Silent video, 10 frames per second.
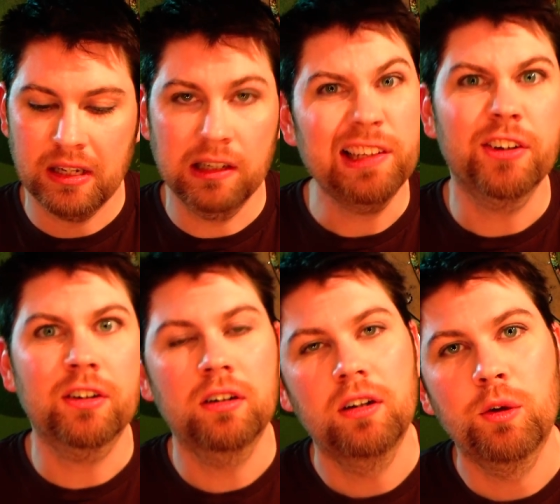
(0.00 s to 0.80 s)

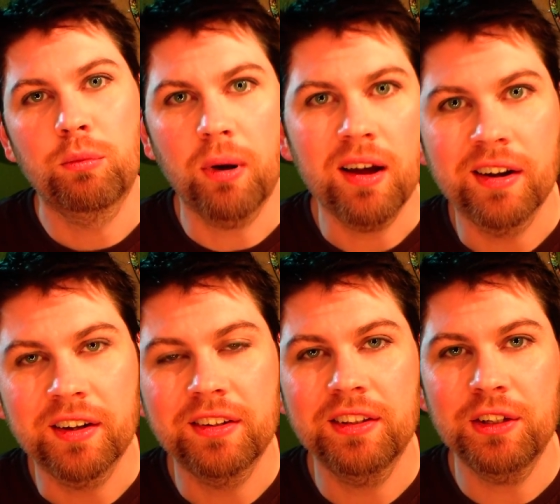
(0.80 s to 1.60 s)
clear
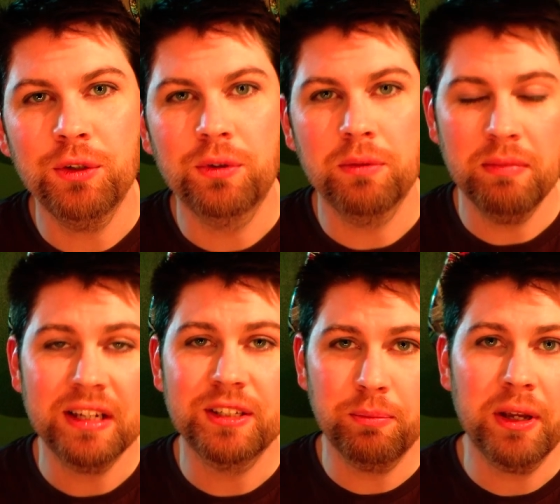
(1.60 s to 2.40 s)
product that you can
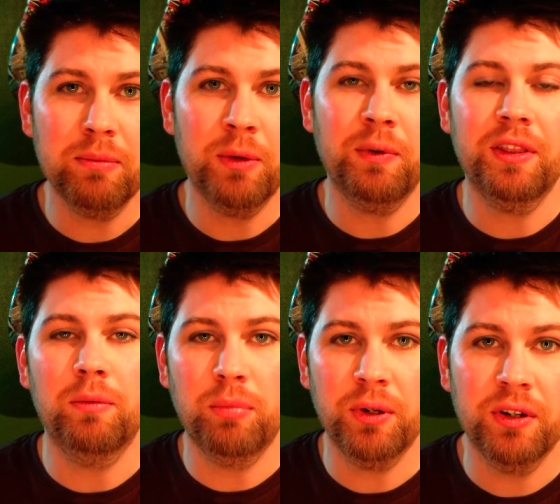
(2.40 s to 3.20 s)
mix a pigment with
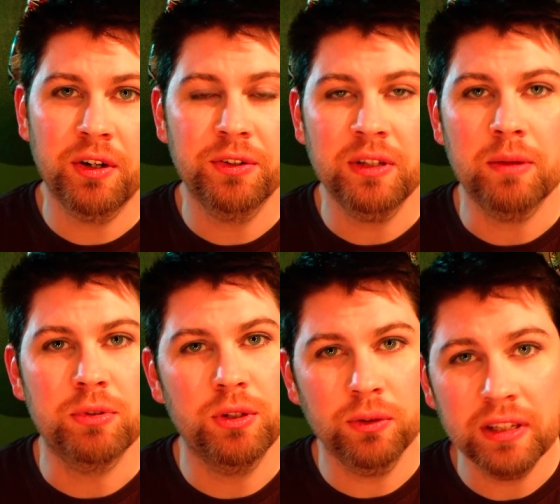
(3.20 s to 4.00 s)
and put it on your
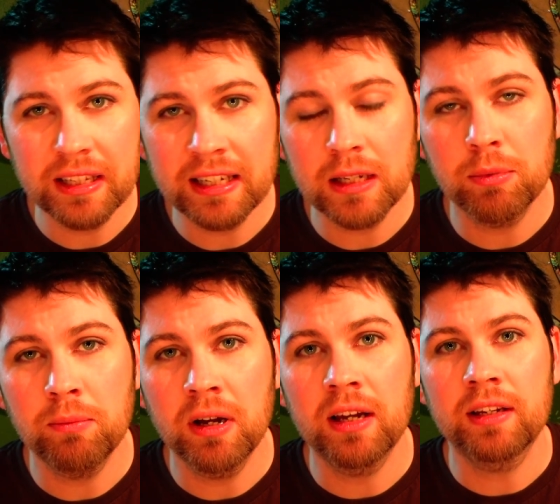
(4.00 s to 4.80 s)
lips. The only thing to keep
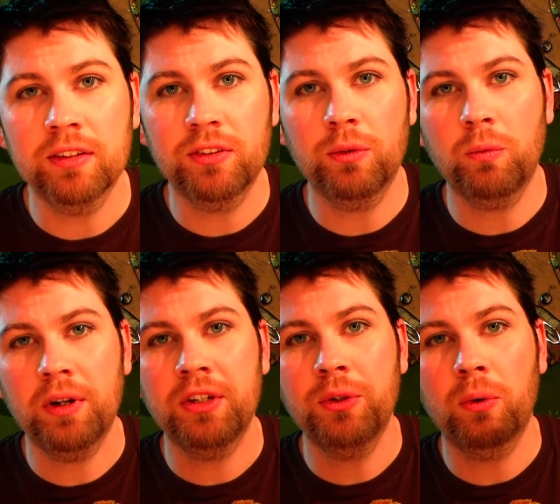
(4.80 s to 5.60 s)
in mind is that
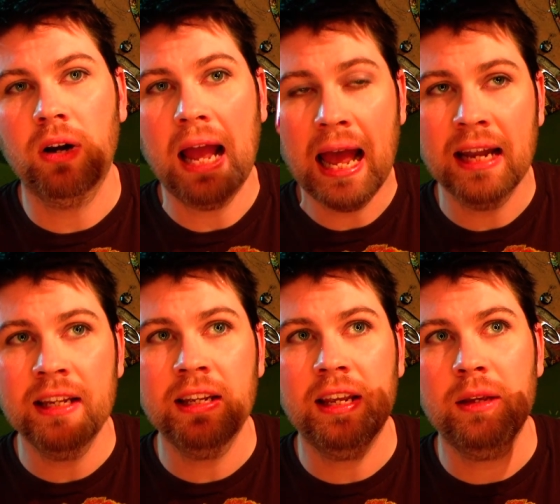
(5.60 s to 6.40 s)
when you are
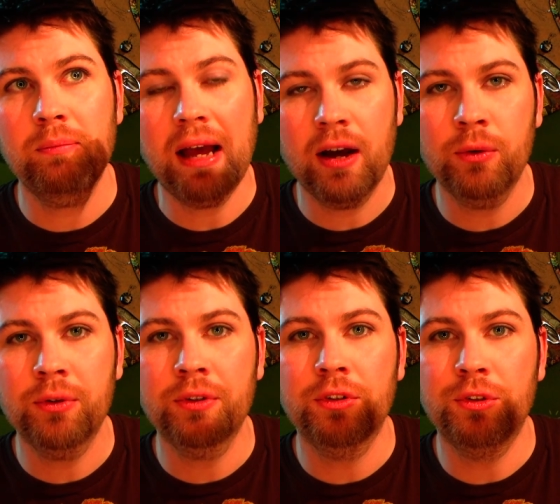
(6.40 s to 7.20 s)
adding a
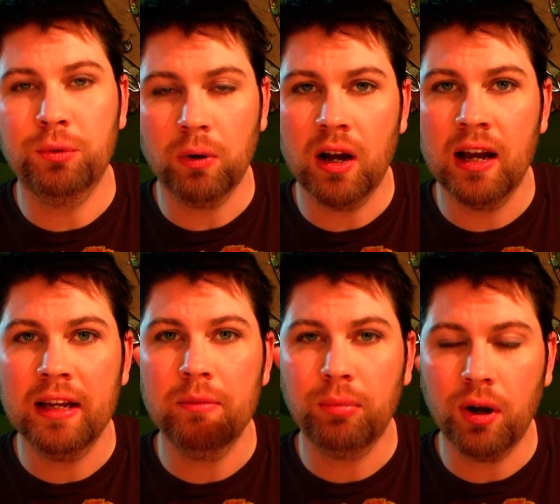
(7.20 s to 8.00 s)
powdered
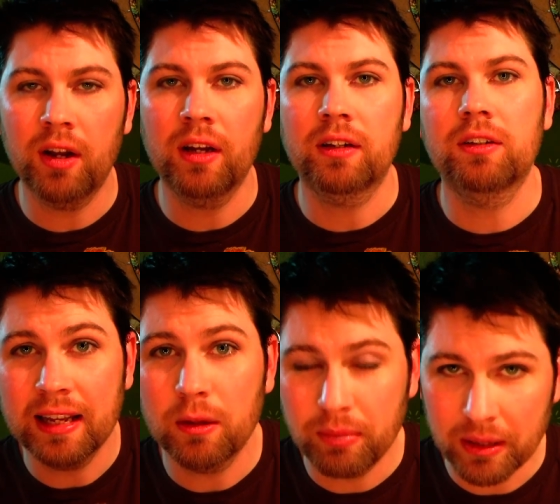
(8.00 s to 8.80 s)
dry product
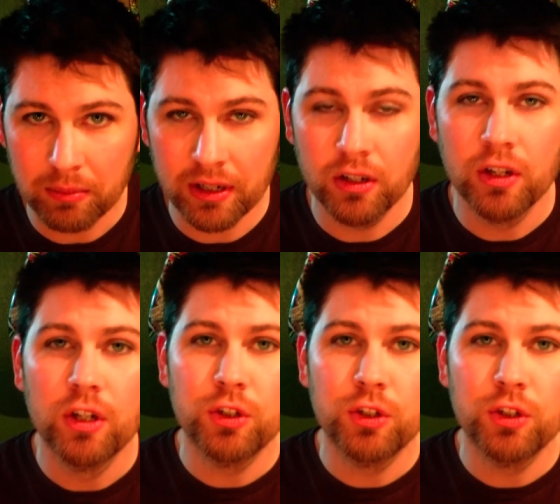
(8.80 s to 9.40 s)
like a pigment